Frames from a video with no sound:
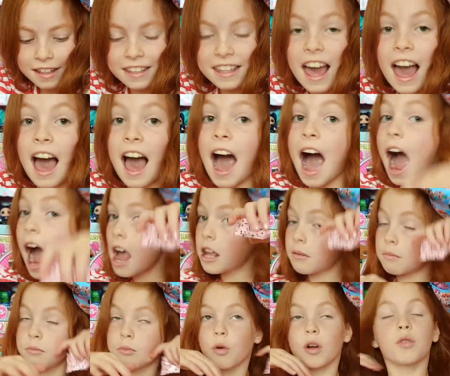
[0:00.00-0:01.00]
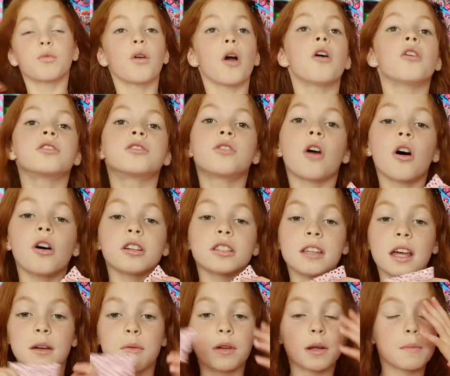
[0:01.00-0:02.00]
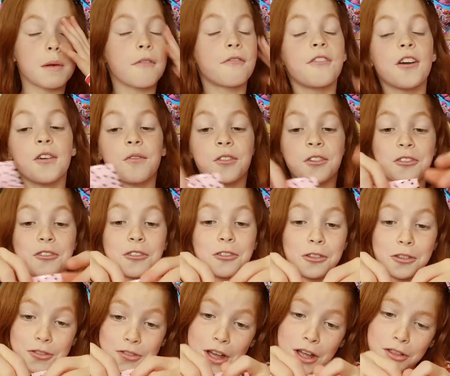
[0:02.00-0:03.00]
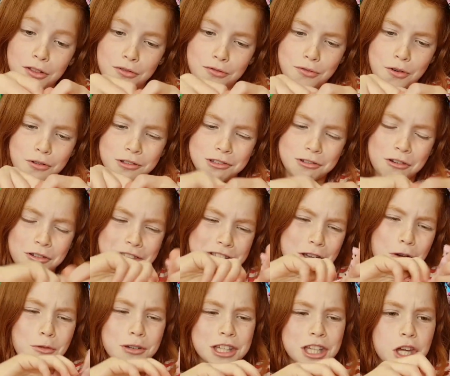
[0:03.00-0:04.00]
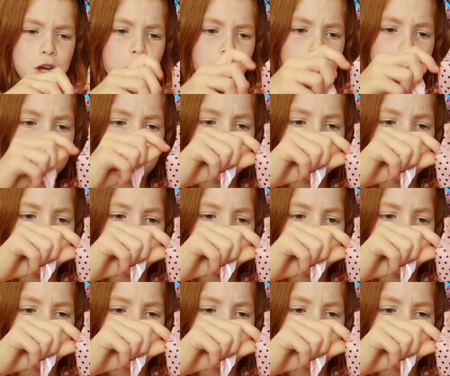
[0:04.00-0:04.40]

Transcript: Yeah, I one rose gold is like one of my favorite. Oh, that's cute.